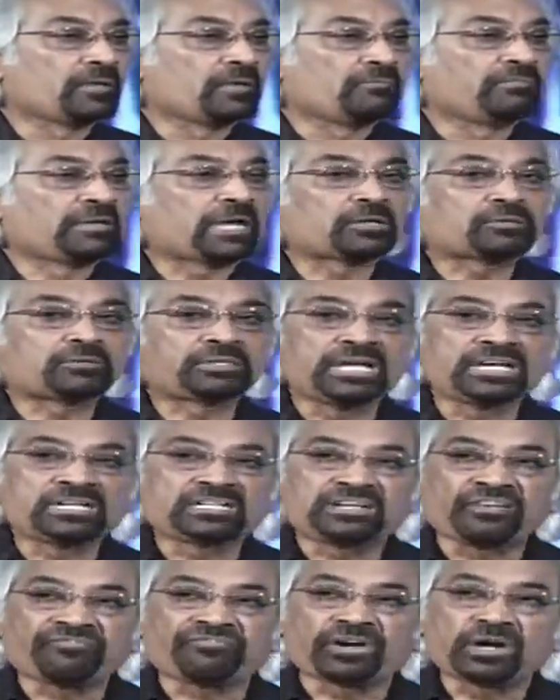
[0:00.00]
We got to think
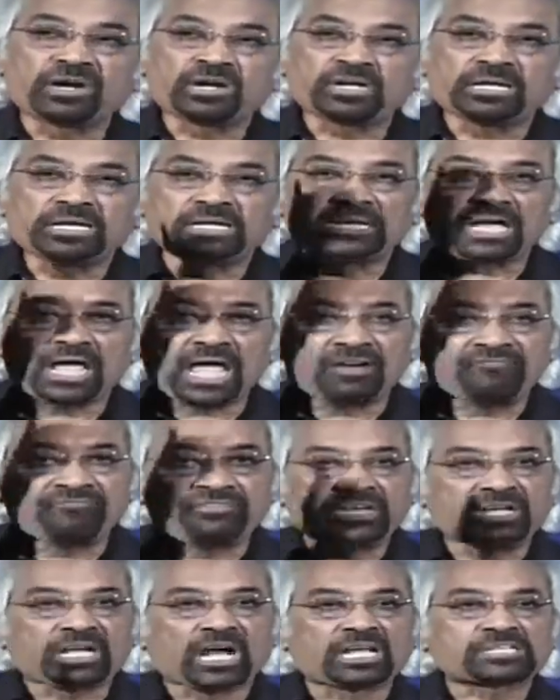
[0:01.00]
differently in
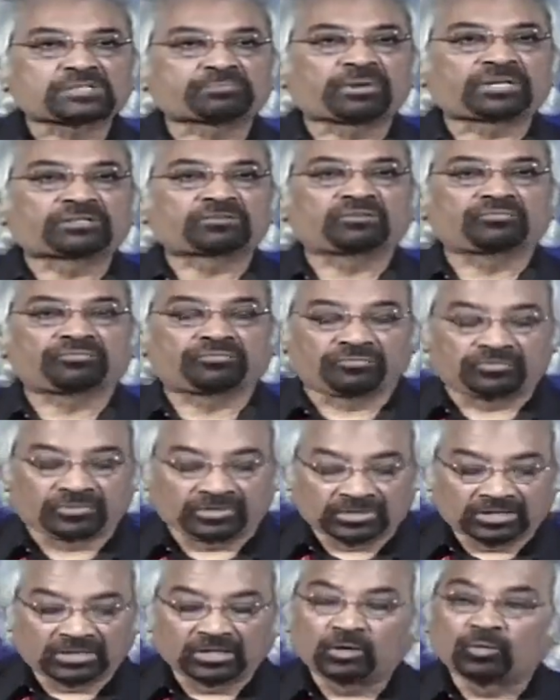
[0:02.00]
every aspect of
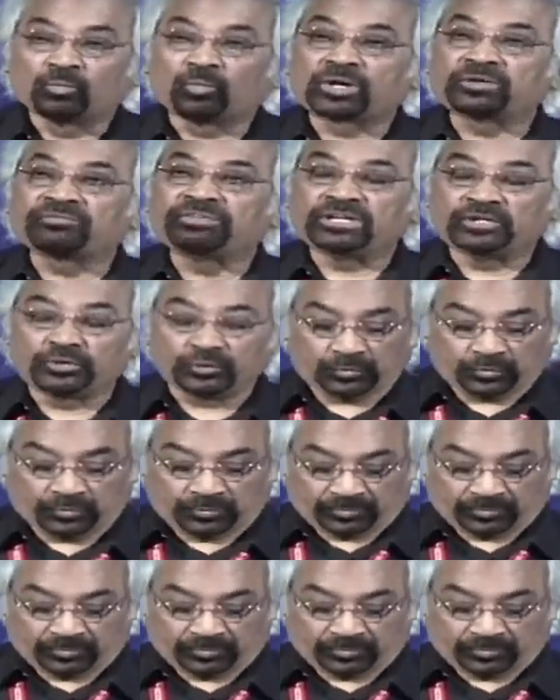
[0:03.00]
what we do.